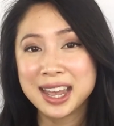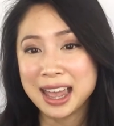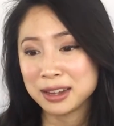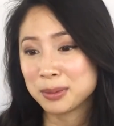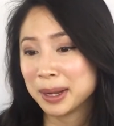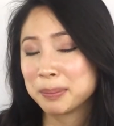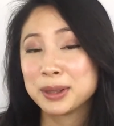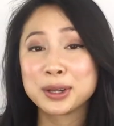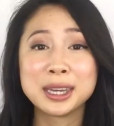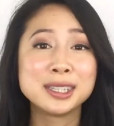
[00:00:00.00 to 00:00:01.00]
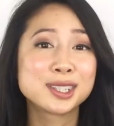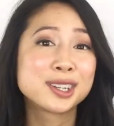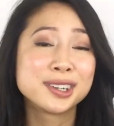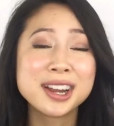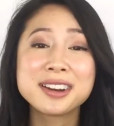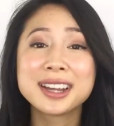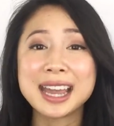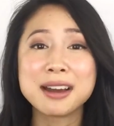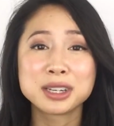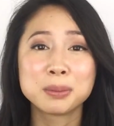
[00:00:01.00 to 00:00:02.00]
And you might be looking at your career in
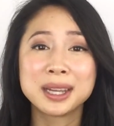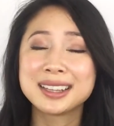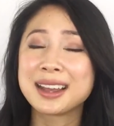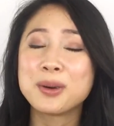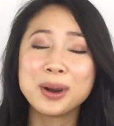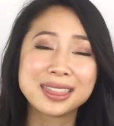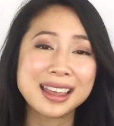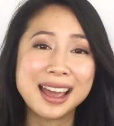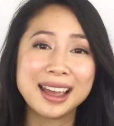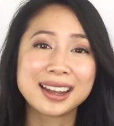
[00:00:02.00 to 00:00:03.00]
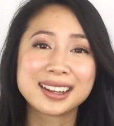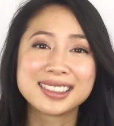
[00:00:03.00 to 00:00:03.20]
accounting being like, what the heck?